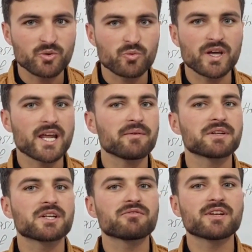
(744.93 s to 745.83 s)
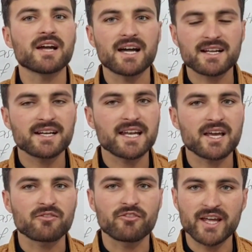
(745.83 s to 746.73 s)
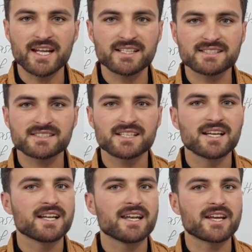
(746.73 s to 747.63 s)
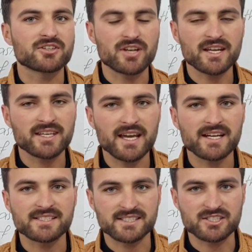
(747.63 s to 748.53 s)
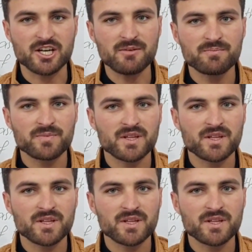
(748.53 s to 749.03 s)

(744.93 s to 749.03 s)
We are having different organ like pharynx, like trachea, etc.